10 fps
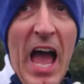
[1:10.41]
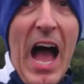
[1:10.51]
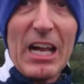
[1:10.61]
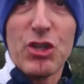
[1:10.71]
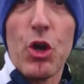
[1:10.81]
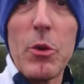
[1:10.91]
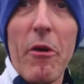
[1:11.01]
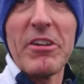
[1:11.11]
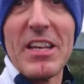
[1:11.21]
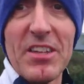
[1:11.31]
I'll show you
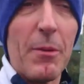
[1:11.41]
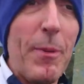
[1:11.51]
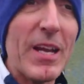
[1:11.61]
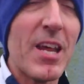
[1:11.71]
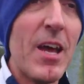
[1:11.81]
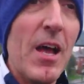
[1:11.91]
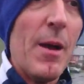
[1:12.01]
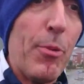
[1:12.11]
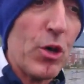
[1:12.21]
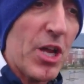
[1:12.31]
what it is in a bit.
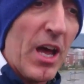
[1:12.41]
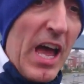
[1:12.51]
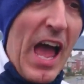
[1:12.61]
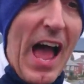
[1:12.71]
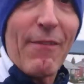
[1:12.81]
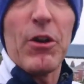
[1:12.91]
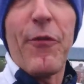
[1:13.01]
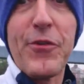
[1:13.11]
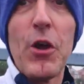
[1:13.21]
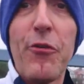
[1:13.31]
But I've got a
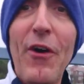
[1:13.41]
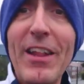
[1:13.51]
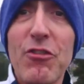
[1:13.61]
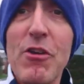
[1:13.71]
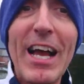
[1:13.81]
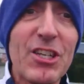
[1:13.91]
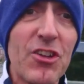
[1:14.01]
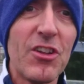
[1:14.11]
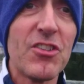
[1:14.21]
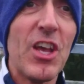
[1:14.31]
few fans'
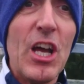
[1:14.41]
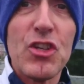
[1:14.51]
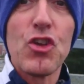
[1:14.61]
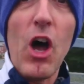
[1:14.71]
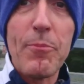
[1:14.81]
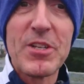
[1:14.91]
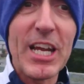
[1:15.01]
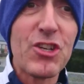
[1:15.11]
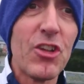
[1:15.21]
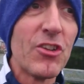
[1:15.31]
reactions, score
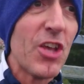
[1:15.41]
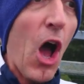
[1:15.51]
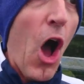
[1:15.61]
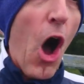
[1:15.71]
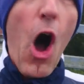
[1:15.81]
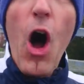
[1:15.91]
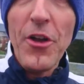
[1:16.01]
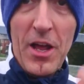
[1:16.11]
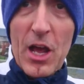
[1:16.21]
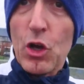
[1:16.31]
predictions
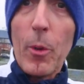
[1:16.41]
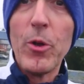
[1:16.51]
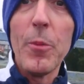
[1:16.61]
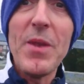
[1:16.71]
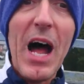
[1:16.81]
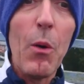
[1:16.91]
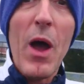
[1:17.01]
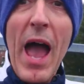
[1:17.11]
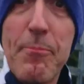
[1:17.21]
on coming up now.